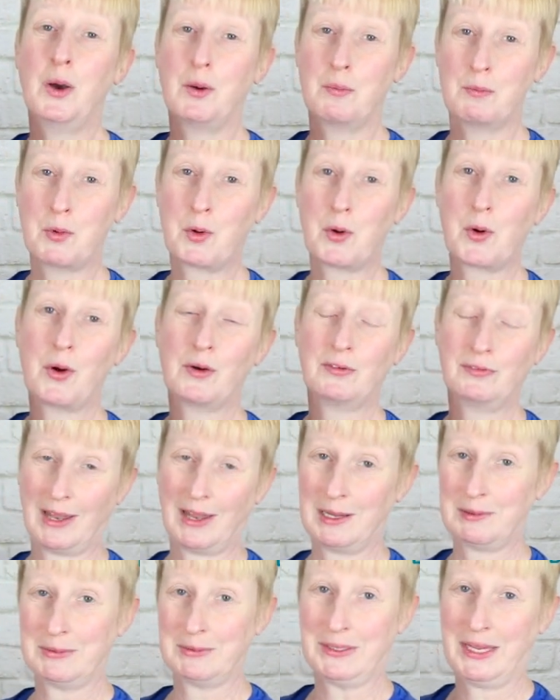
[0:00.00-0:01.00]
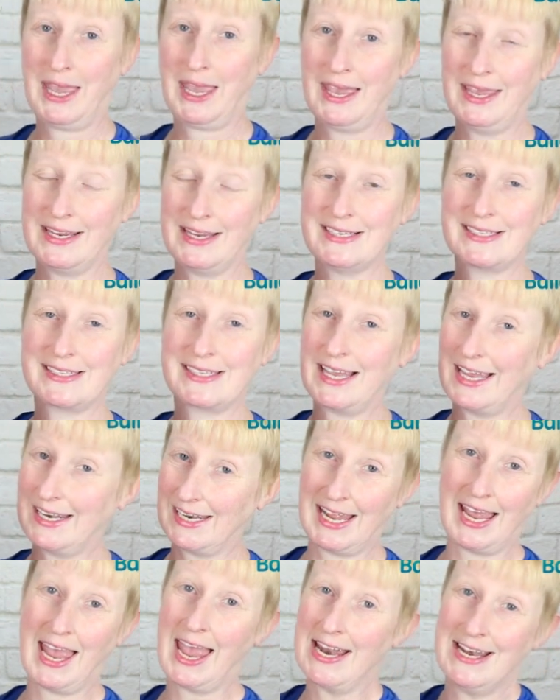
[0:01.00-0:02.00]
more flower bouquets than
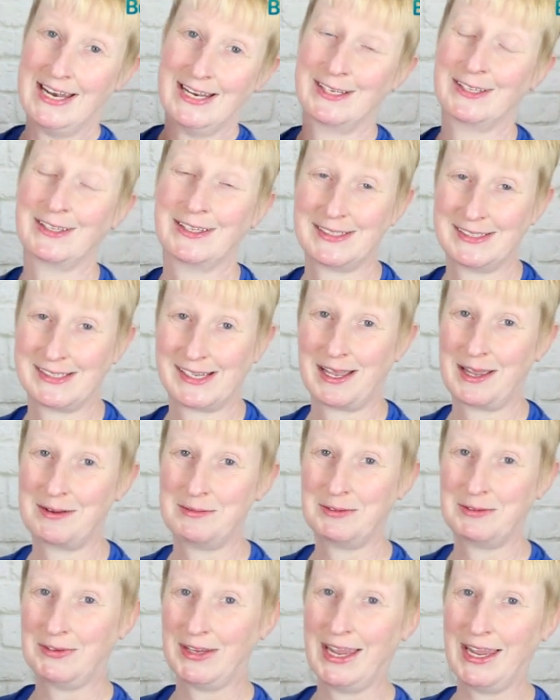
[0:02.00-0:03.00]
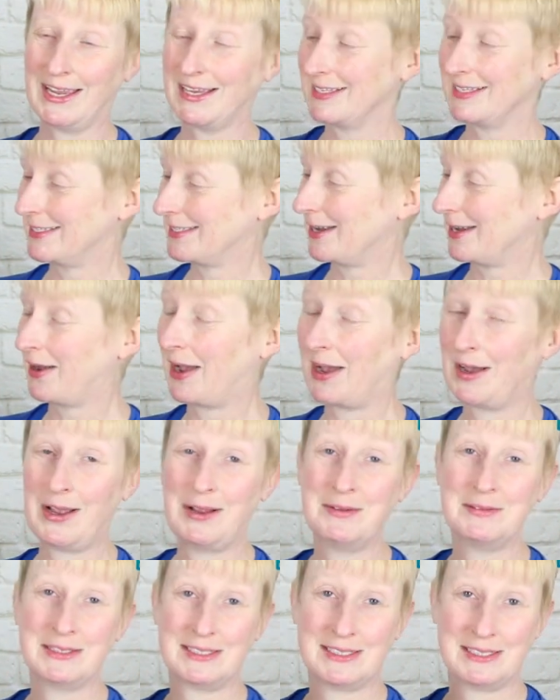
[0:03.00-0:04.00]
at any other time of year. So I
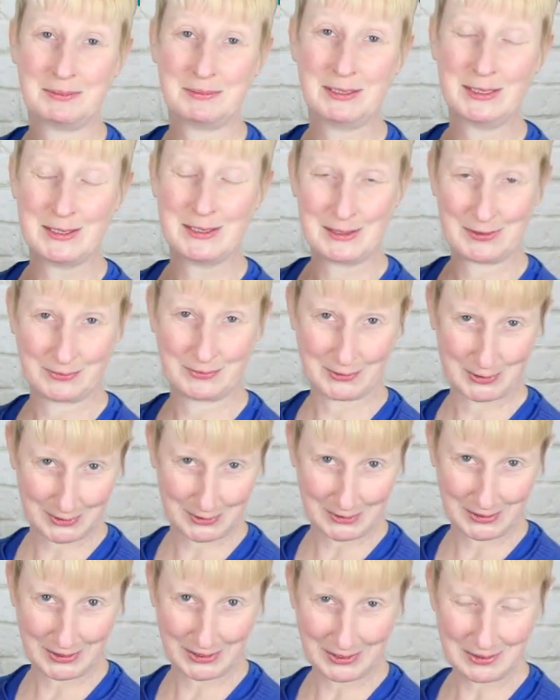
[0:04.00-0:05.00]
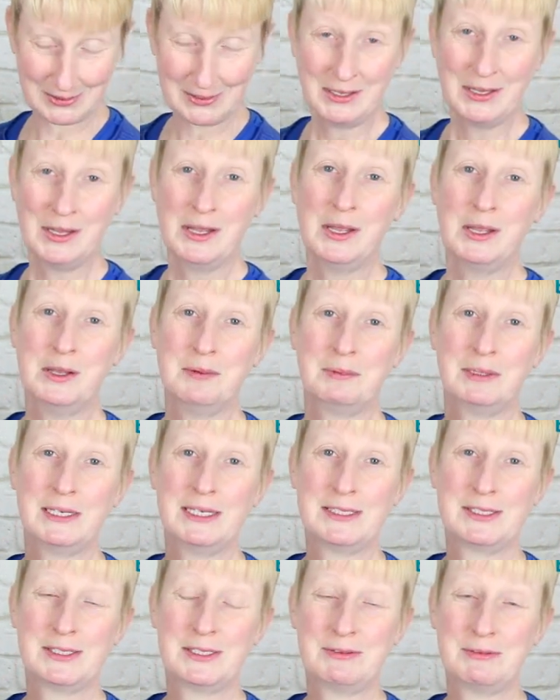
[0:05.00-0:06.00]
hope this has been useful to you.
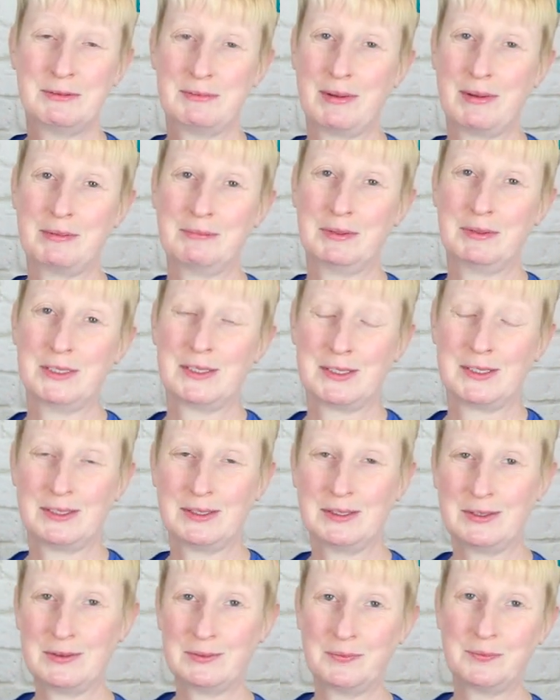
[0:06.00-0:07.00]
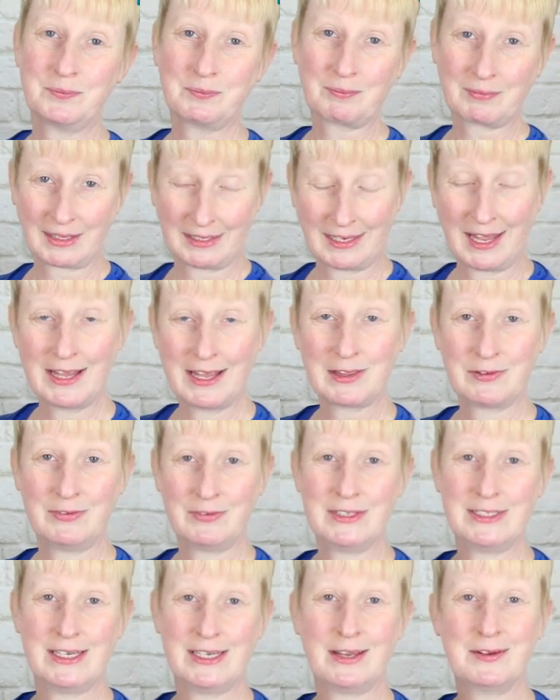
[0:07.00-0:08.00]
Please do remember to like the
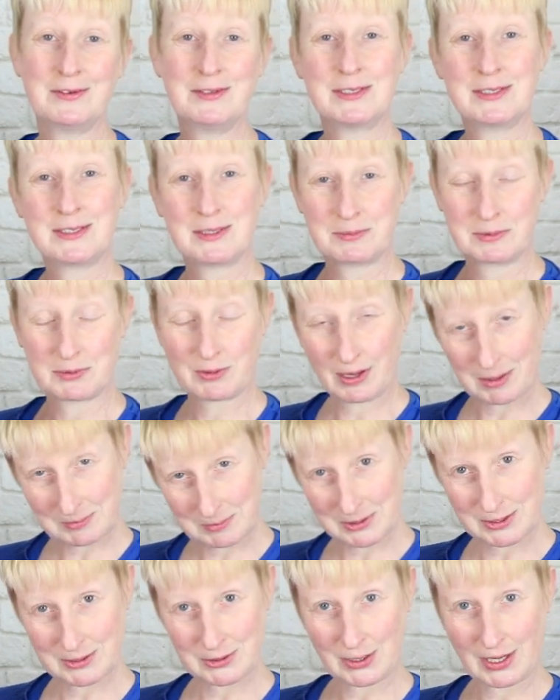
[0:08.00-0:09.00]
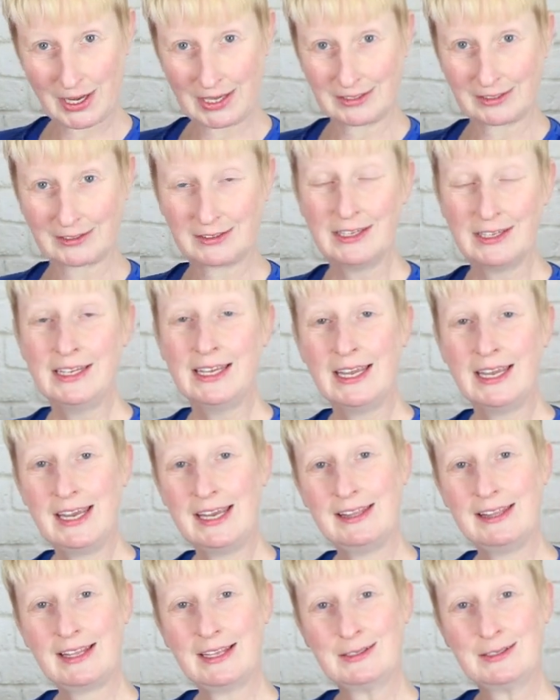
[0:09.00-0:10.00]
video, to subscribe to the channel,
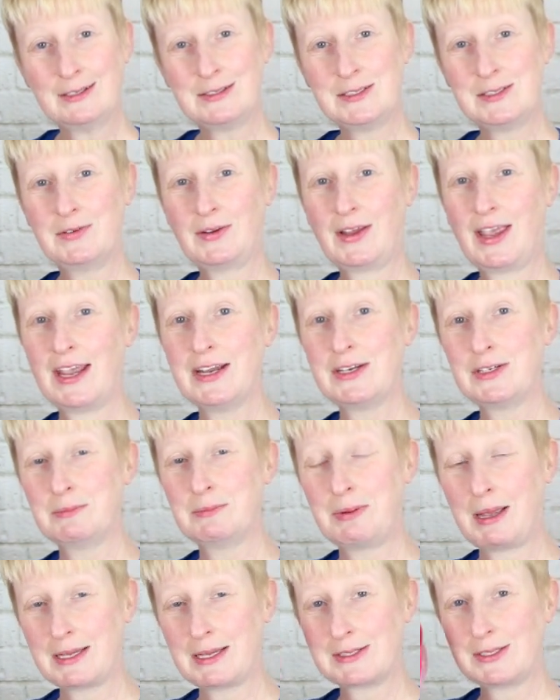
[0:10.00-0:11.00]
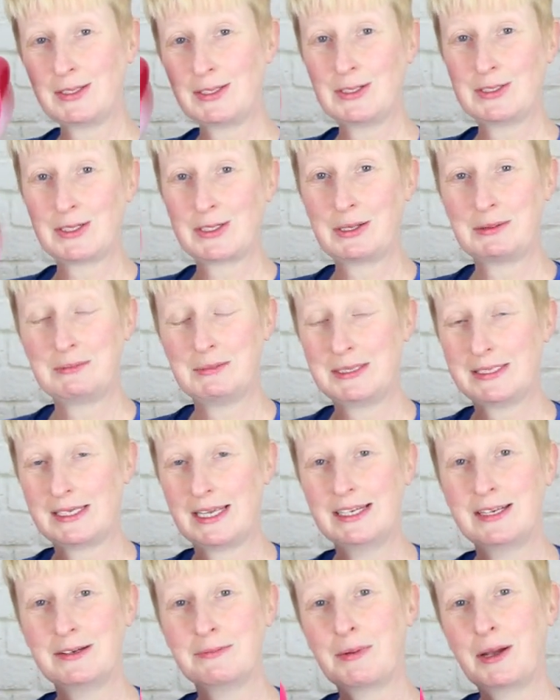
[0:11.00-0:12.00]
hit that notification bell so you don't miss
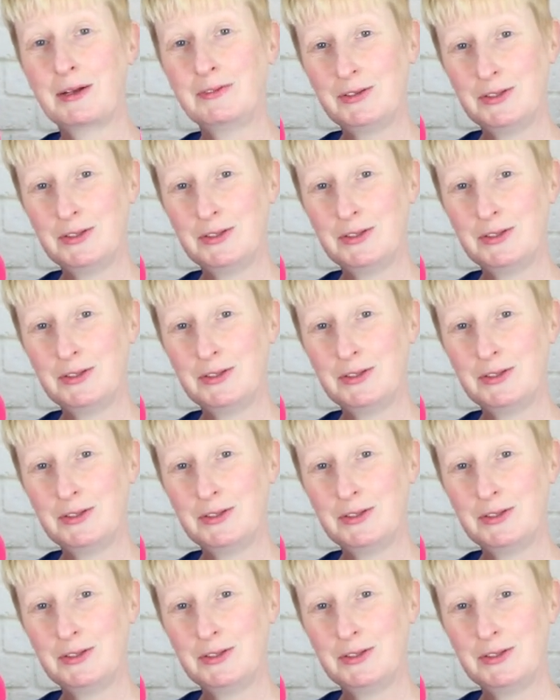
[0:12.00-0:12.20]
any of my